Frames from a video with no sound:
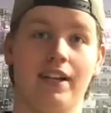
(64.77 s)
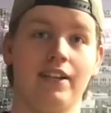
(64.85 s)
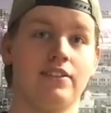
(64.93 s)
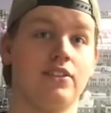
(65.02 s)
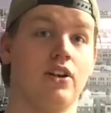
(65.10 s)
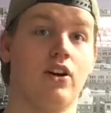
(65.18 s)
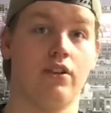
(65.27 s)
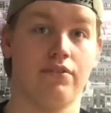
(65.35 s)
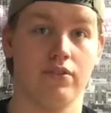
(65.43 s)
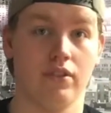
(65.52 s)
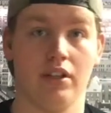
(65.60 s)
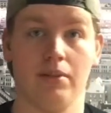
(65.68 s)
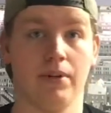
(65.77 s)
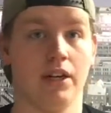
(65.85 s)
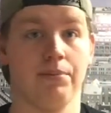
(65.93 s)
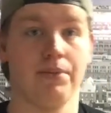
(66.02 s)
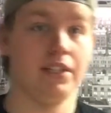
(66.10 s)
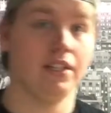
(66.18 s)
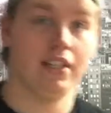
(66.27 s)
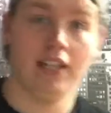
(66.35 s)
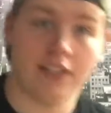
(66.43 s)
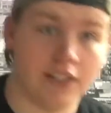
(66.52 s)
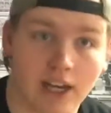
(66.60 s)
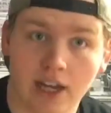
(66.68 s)
is awful in my opinion,
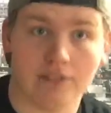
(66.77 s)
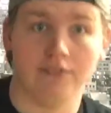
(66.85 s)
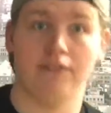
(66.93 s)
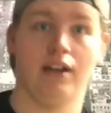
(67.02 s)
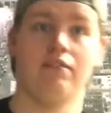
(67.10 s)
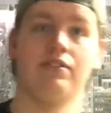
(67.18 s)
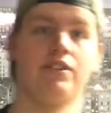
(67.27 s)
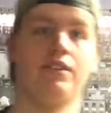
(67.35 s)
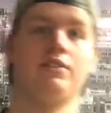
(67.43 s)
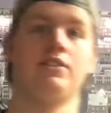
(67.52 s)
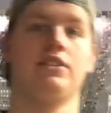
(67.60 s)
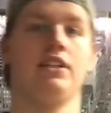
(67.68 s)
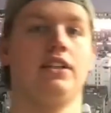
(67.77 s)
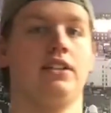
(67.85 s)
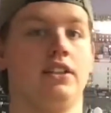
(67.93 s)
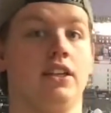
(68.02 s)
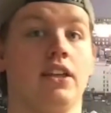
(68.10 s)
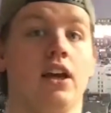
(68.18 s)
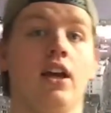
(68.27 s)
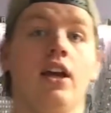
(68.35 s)
and I haven't even seen it yet.